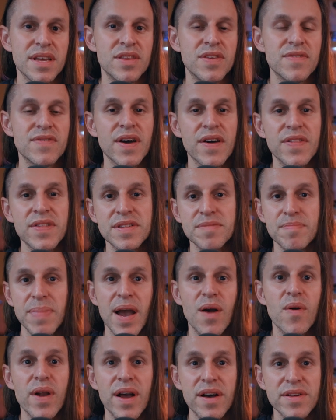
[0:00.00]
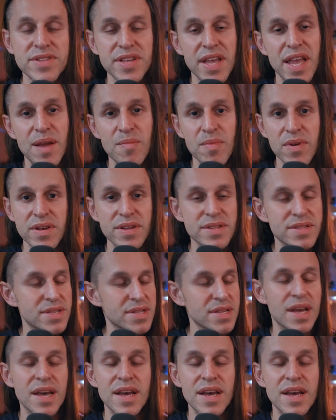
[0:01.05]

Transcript: and you've got this powerhouse camera, because